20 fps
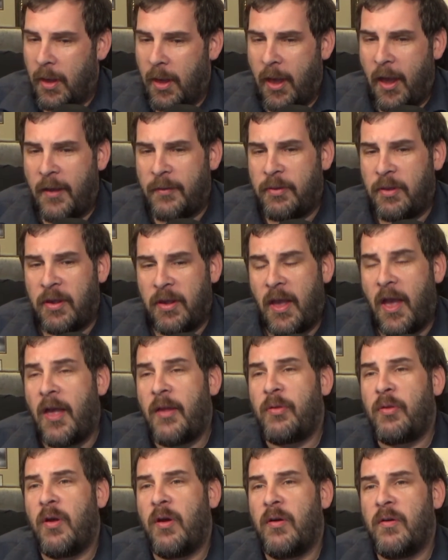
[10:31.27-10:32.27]
at the
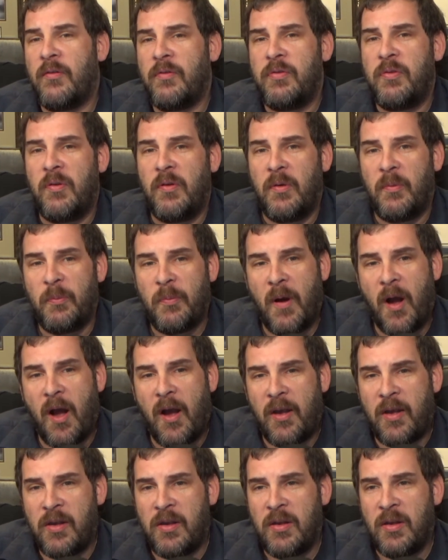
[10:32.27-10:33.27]
end of
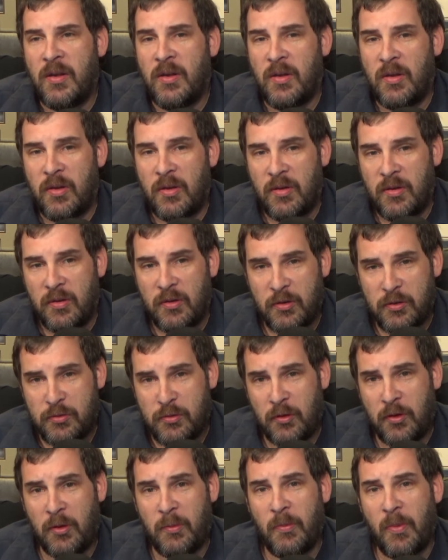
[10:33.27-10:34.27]
my
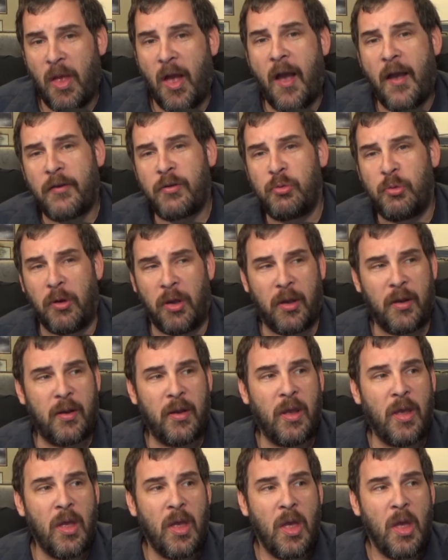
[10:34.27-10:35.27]
stream last
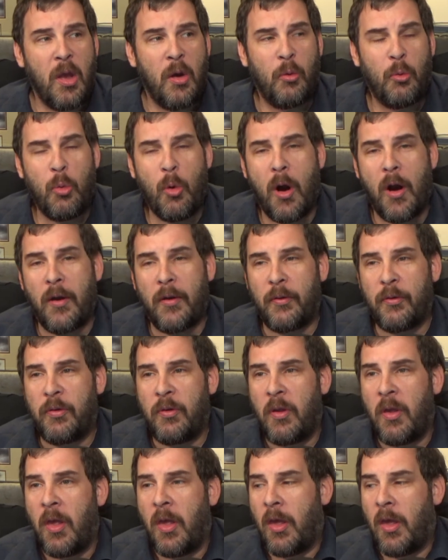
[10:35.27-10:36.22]
week was